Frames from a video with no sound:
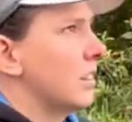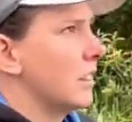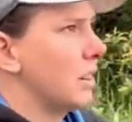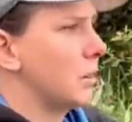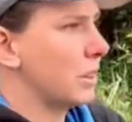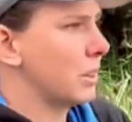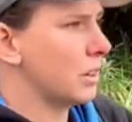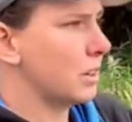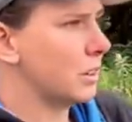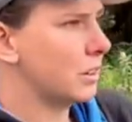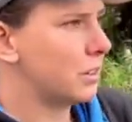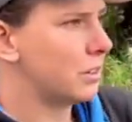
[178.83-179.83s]
There we
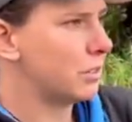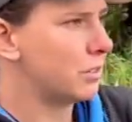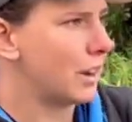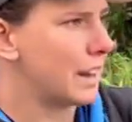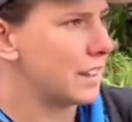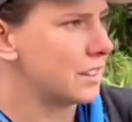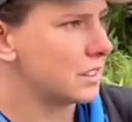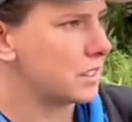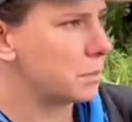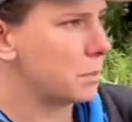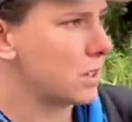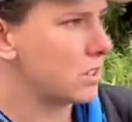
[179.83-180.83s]
go, right into the
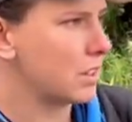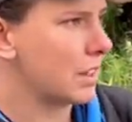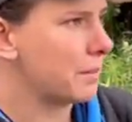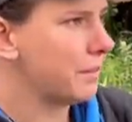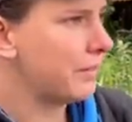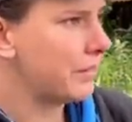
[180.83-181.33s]
splash of them.